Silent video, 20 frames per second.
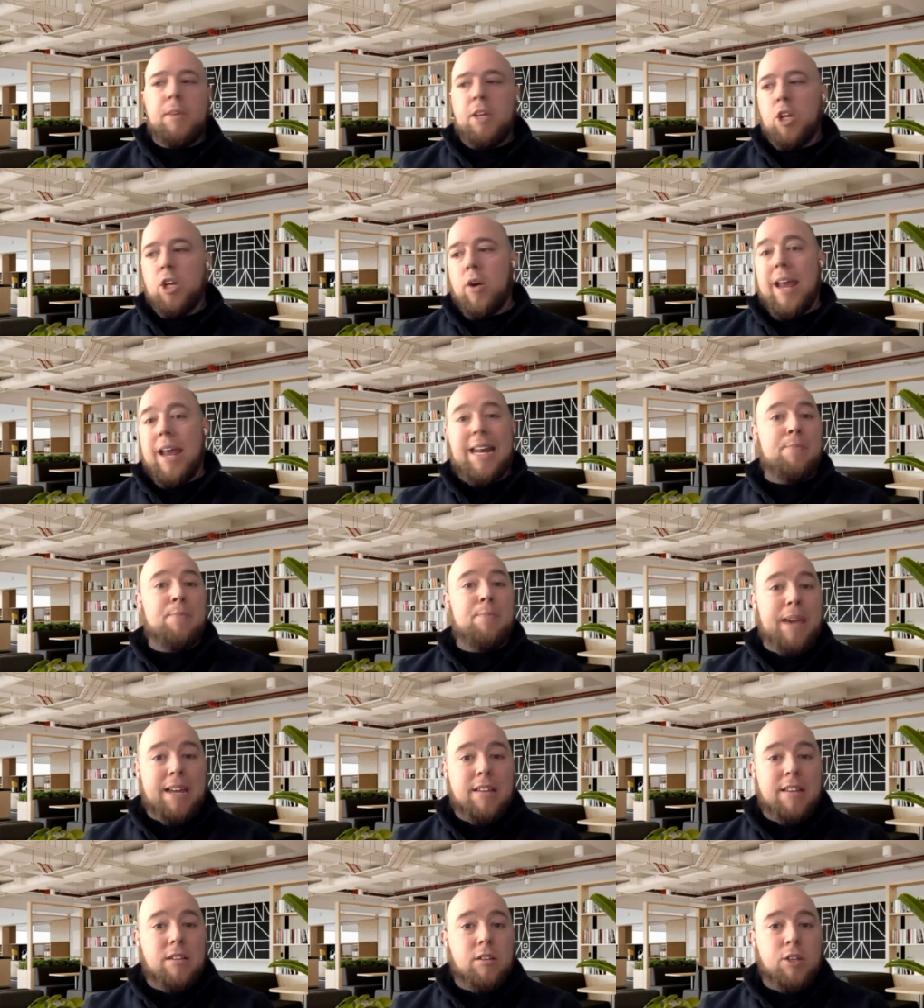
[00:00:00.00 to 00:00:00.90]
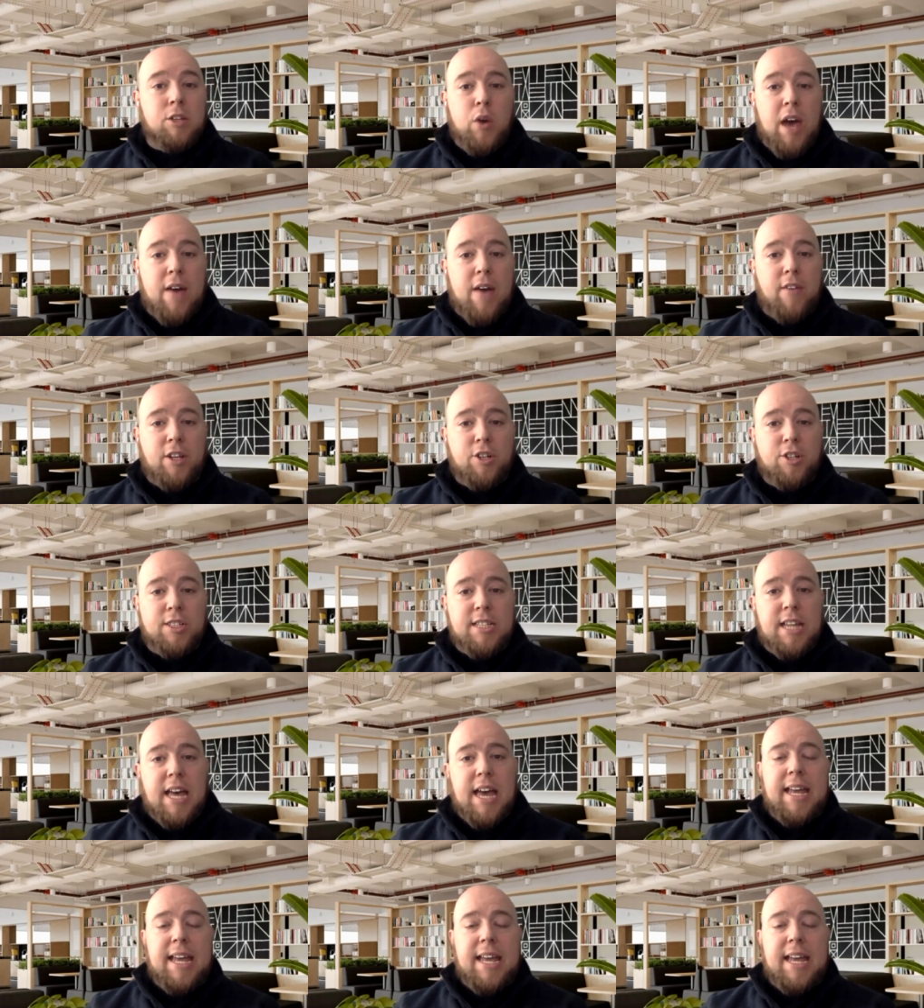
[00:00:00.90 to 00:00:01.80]
any pixel
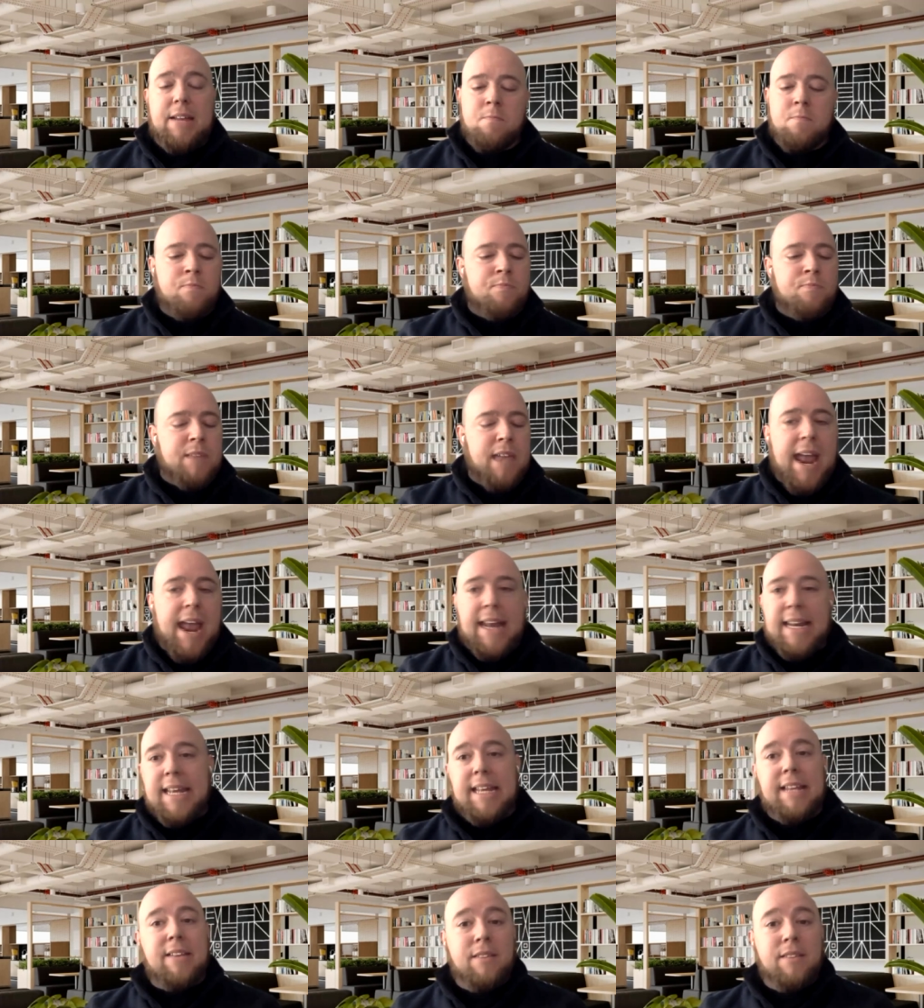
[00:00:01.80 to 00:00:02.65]
you have on your site,